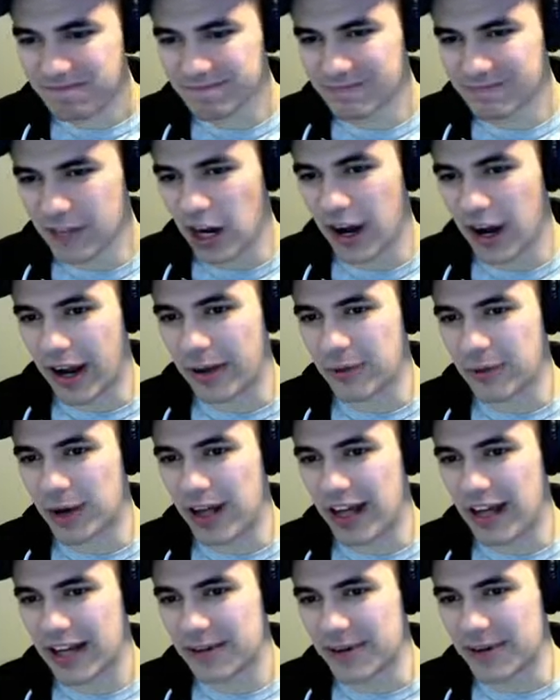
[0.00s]
All right, well,
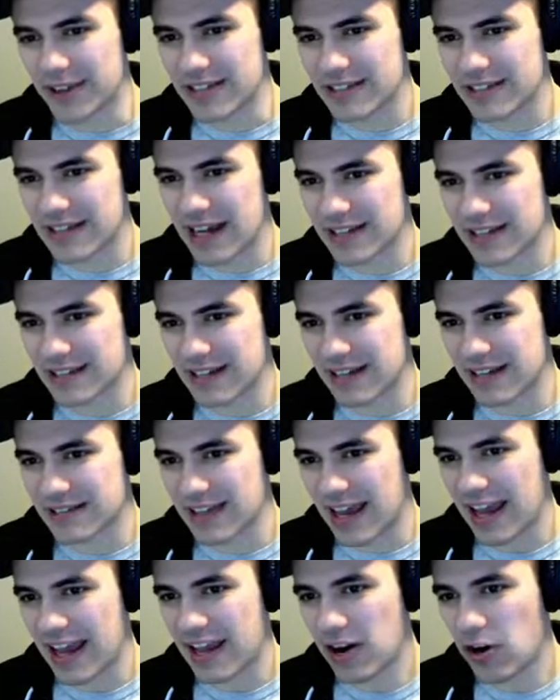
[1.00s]
anyway, this guy says,
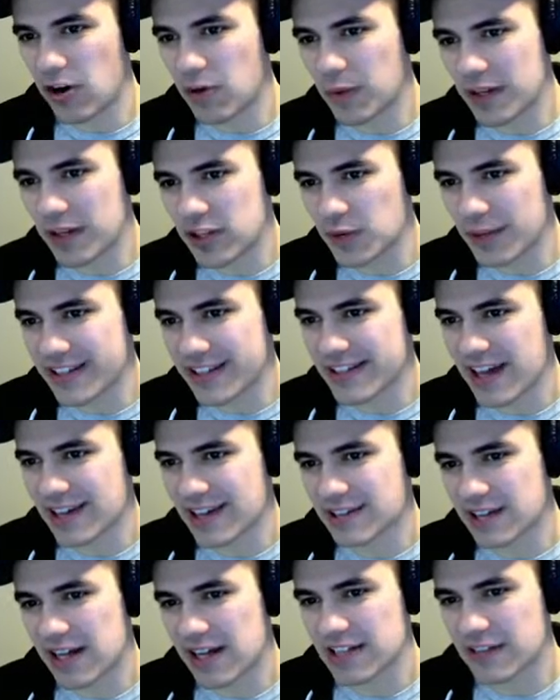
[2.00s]
hey, all, when doing
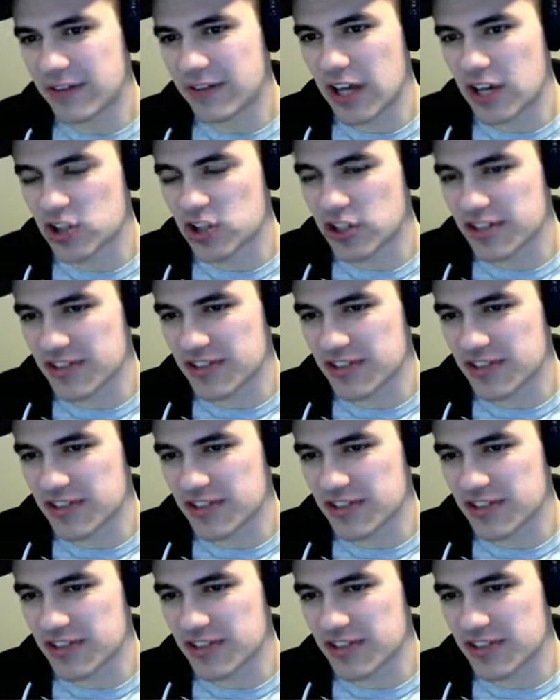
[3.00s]
text classification,